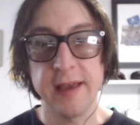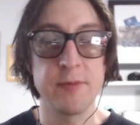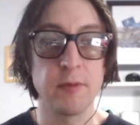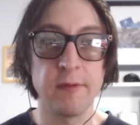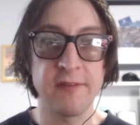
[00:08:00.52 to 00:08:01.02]

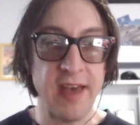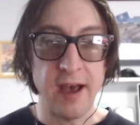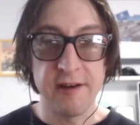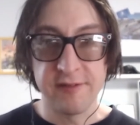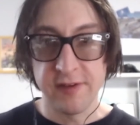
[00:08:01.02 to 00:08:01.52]
capable of, ha-
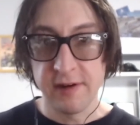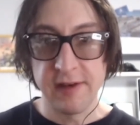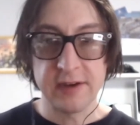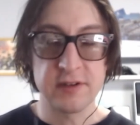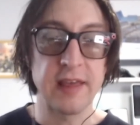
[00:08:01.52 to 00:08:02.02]
of, of,
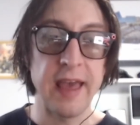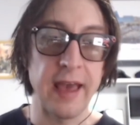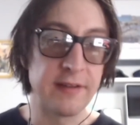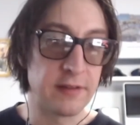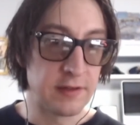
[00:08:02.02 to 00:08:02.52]
actually
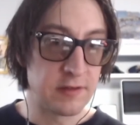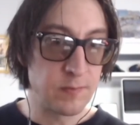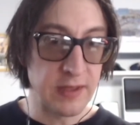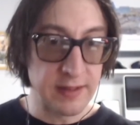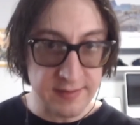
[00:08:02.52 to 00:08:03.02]
handling the
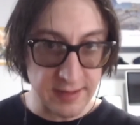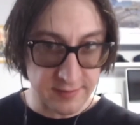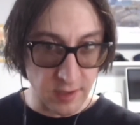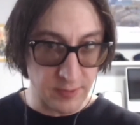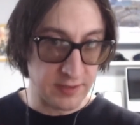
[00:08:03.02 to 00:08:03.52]
speeds that's
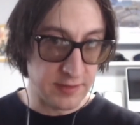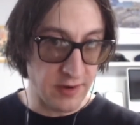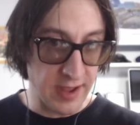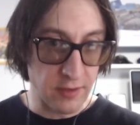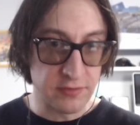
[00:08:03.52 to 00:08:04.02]
coming into your
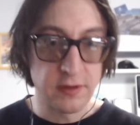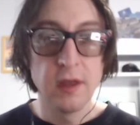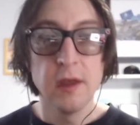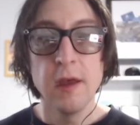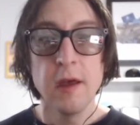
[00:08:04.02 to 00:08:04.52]
house.
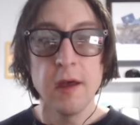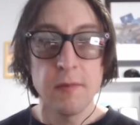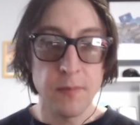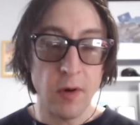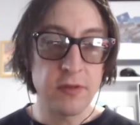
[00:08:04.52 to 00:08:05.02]

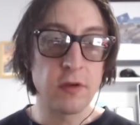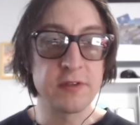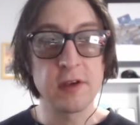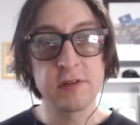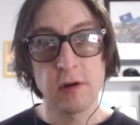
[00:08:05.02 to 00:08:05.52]
Both of those
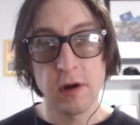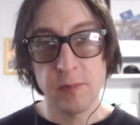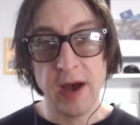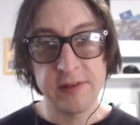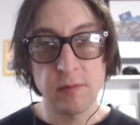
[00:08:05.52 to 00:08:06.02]
things are, are
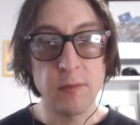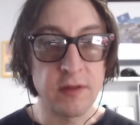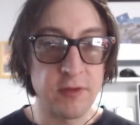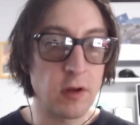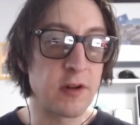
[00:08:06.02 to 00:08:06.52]
possible, but
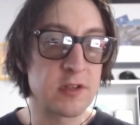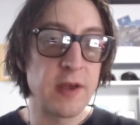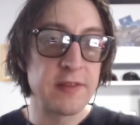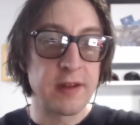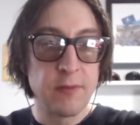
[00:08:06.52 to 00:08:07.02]
if you don't want to
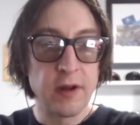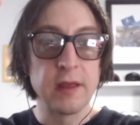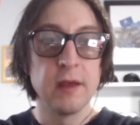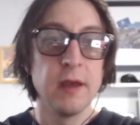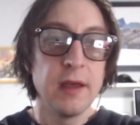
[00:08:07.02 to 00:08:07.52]
spend any
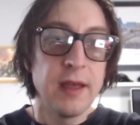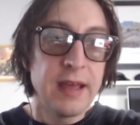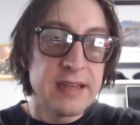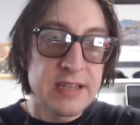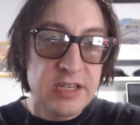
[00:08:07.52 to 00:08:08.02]
money,
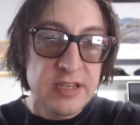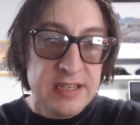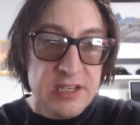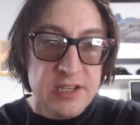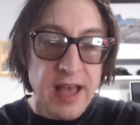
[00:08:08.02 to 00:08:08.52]

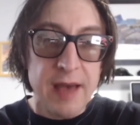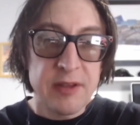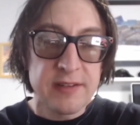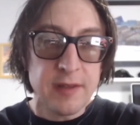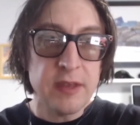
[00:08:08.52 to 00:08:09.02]
I
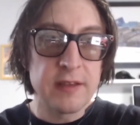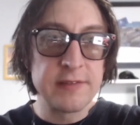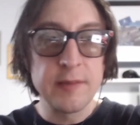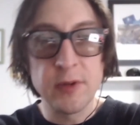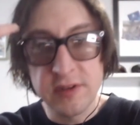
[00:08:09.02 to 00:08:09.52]
mean, something as
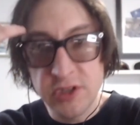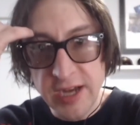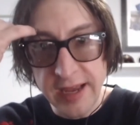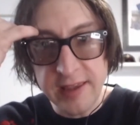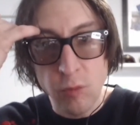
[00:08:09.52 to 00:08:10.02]
simple as
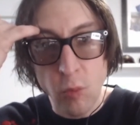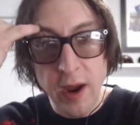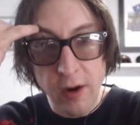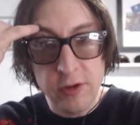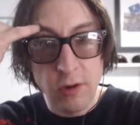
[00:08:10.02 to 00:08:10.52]
checking
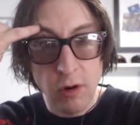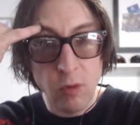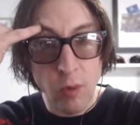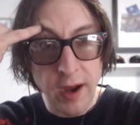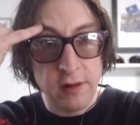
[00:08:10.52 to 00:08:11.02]
where your
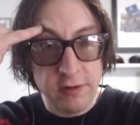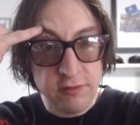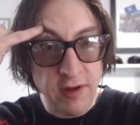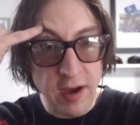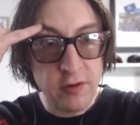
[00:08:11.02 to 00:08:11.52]

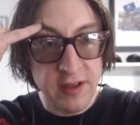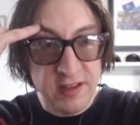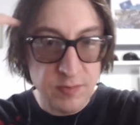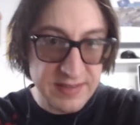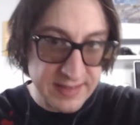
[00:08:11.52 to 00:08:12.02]
wireless router is
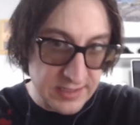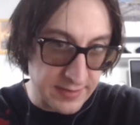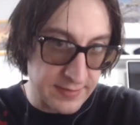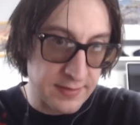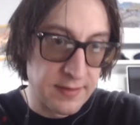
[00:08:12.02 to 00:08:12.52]

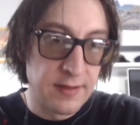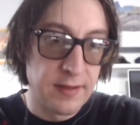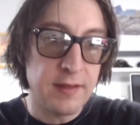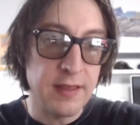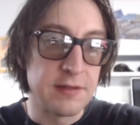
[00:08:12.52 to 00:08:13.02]
positioned
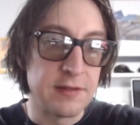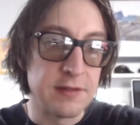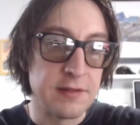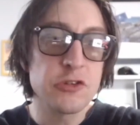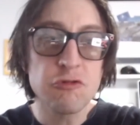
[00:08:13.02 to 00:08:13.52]
is
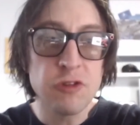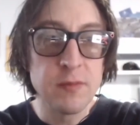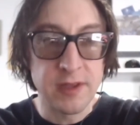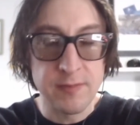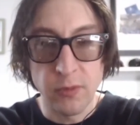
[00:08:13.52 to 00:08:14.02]

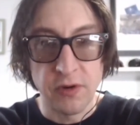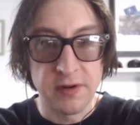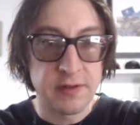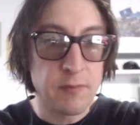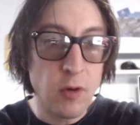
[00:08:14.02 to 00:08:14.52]
extremely
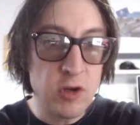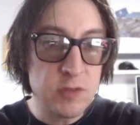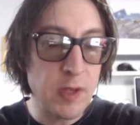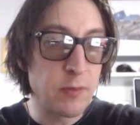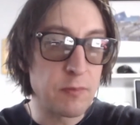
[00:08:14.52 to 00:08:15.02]
important. Most
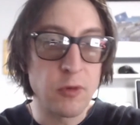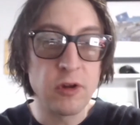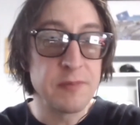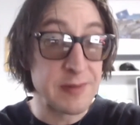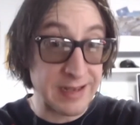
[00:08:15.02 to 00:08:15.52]
people put
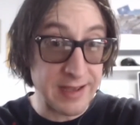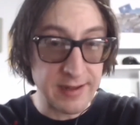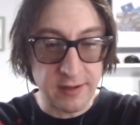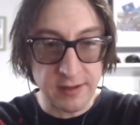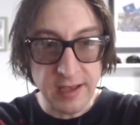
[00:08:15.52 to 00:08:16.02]
them in a, in
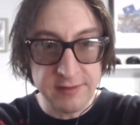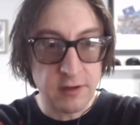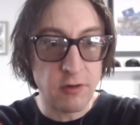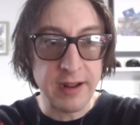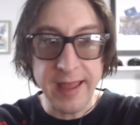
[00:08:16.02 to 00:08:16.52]
a closet
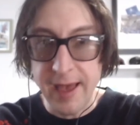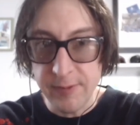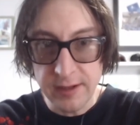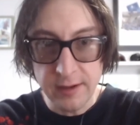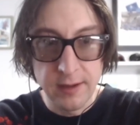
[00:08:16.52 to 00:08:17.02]
or a
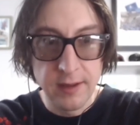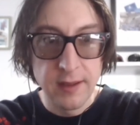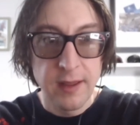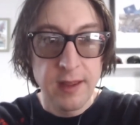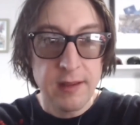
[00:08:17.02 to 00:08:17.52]
cabinet,
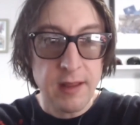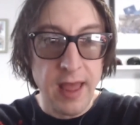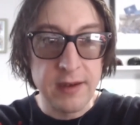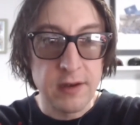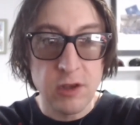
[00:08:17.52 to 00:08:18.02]

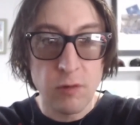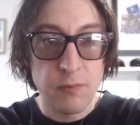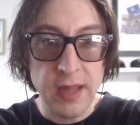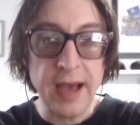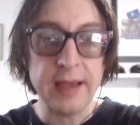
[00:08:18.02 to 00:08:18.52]
and you're
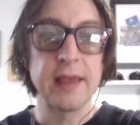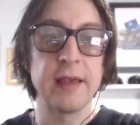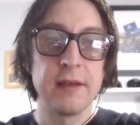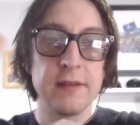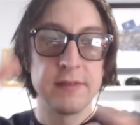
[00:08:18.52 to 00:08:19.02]

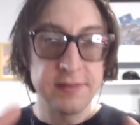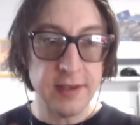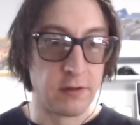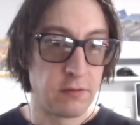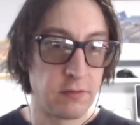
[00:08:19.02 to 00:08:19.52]
blocking the
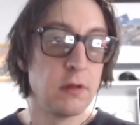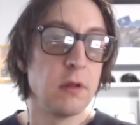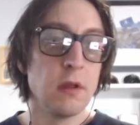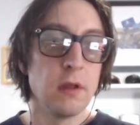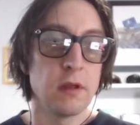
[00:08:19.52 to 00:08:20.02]
signal
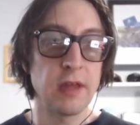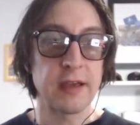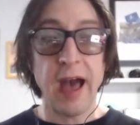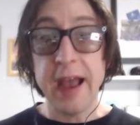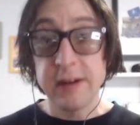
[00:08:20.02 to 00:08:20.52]

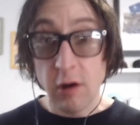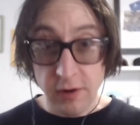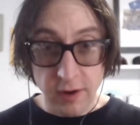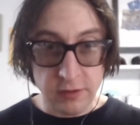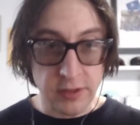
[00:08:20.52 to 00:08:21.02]
like I know
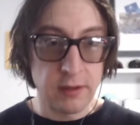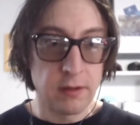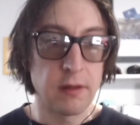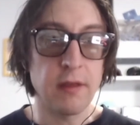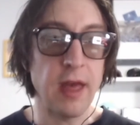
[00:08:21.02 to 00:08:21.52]
they're ugly
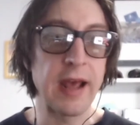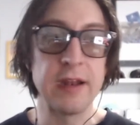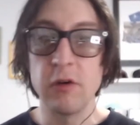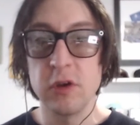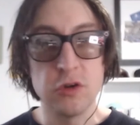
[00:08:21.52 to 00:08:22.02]
and I
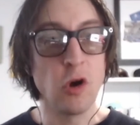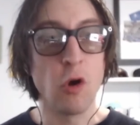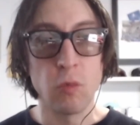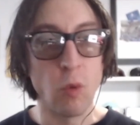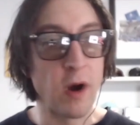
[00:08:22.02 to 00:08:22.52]
know you
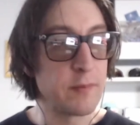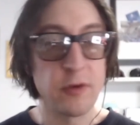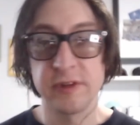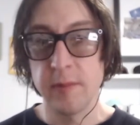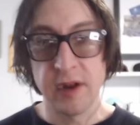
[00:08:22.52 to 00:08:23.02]
don't want to
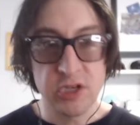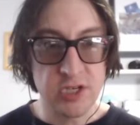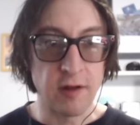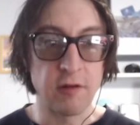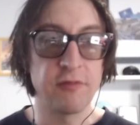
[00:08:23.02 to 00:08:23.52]
put them on a
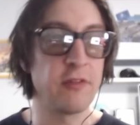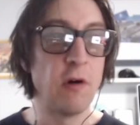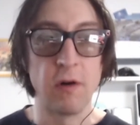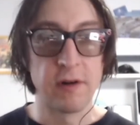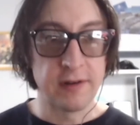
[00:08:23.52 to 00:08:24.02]
shelf
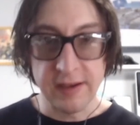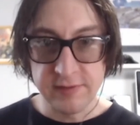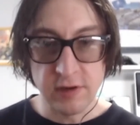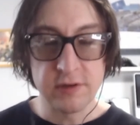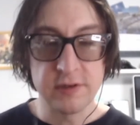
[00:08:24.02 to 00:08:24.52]
or next
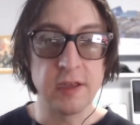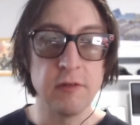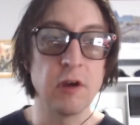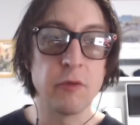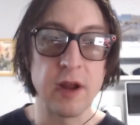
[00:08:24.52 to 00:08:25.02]
to your
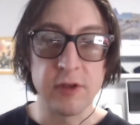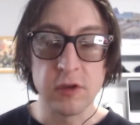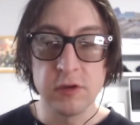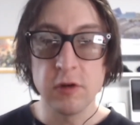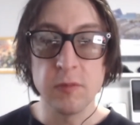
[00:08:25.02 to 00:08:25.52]
TV or whatever you
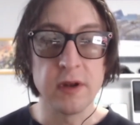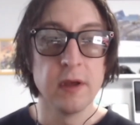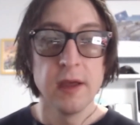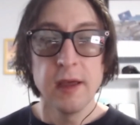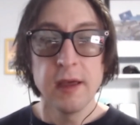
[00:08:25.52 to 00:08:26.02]
do, but
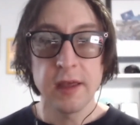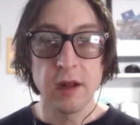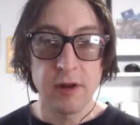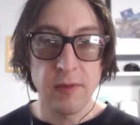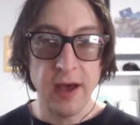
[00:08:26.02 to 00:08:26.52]
you
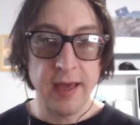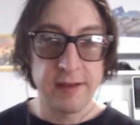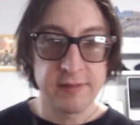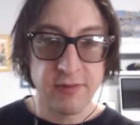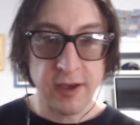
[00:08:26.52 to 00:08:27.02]
know, in my
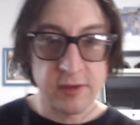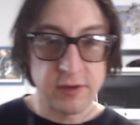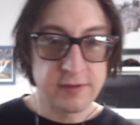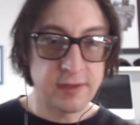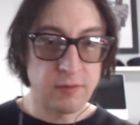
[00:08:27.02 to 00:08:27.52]
house, in fact, you
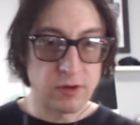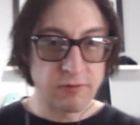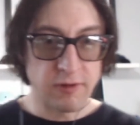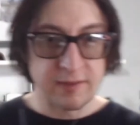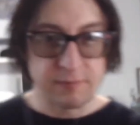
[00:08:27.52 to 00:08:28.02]
can see one
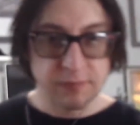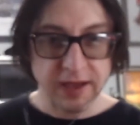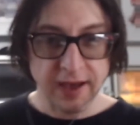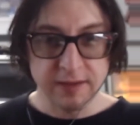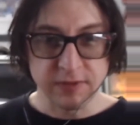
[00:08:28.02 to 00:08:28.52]
right
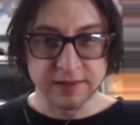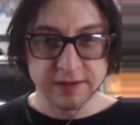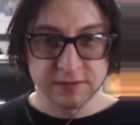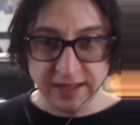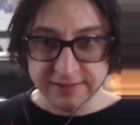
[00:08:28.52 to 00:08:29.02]
behind me.
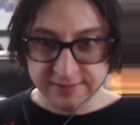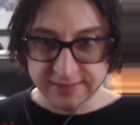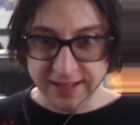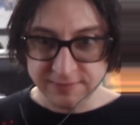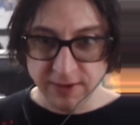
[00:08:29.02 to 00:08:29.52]
There's that's
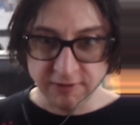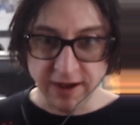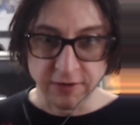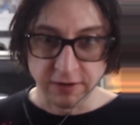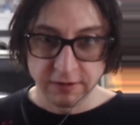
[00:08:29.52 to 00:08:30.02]
that's my
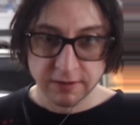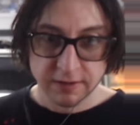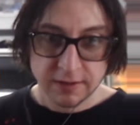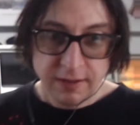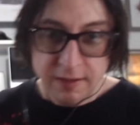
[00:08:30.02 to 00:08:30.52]
router.
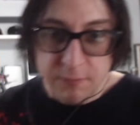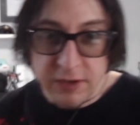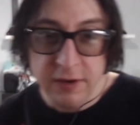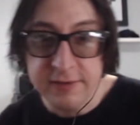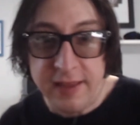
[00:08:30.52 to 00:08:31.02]

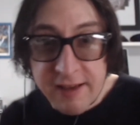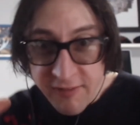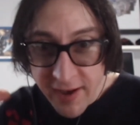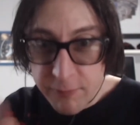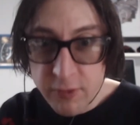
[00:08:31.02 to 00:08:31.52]
Because if
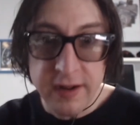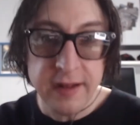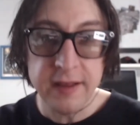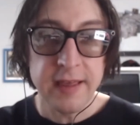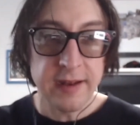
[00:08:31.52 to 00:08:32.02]
I put it in
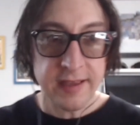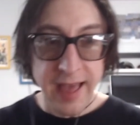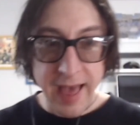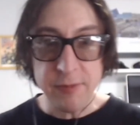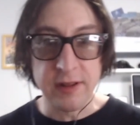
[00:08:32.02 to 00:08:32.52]
a in a
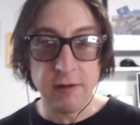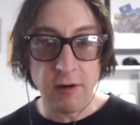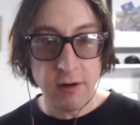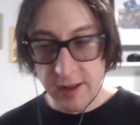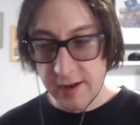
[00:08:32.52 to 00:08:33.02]
cabinet
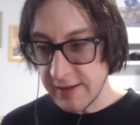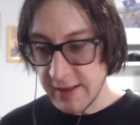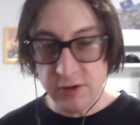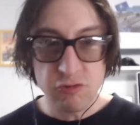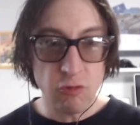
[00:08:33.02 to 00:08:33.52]
or in a
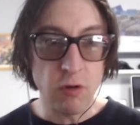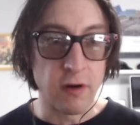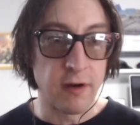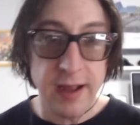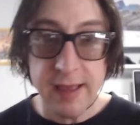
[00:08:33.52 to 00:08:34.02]
in a
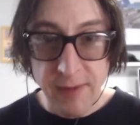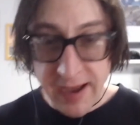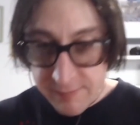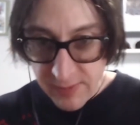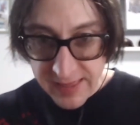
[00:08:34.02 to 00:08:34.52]
drawer, it
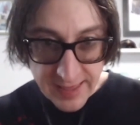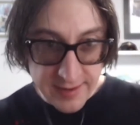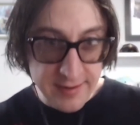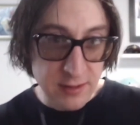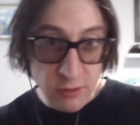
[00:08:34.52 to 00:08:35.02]
might be
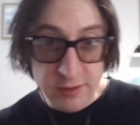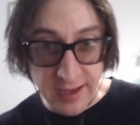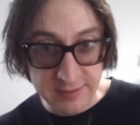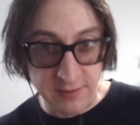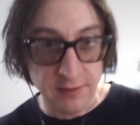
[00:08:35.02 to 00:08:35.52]
hidden and look
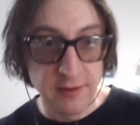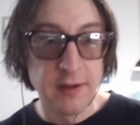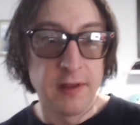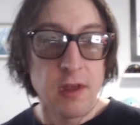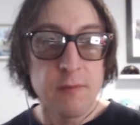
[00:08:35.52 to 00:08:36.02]
nicer.
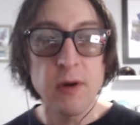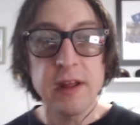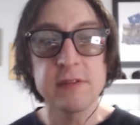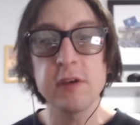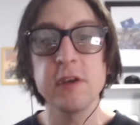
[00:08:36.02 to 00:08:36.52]
But
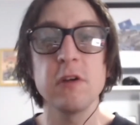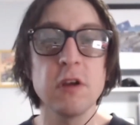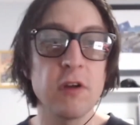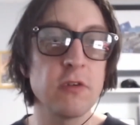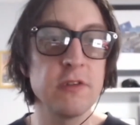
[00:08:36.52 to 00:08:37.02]
it's all you're,
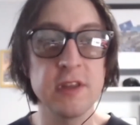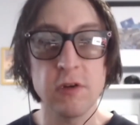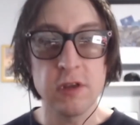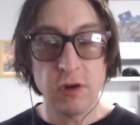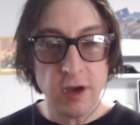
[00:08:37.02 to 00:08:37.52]
also
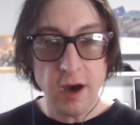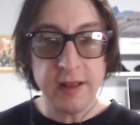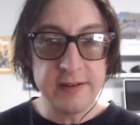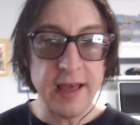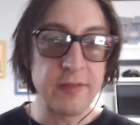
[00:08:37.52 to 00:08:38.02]
you're, you're
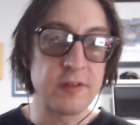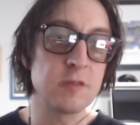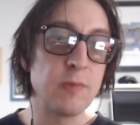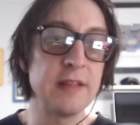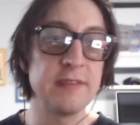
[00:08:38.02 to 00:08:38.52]
cutting down the
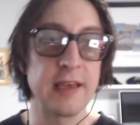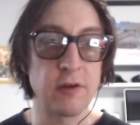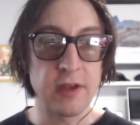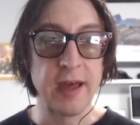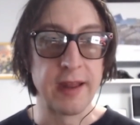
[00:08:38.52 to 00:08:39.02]
speeds that
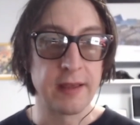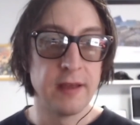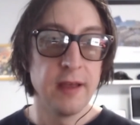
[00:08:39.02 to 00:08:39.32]
you're getting.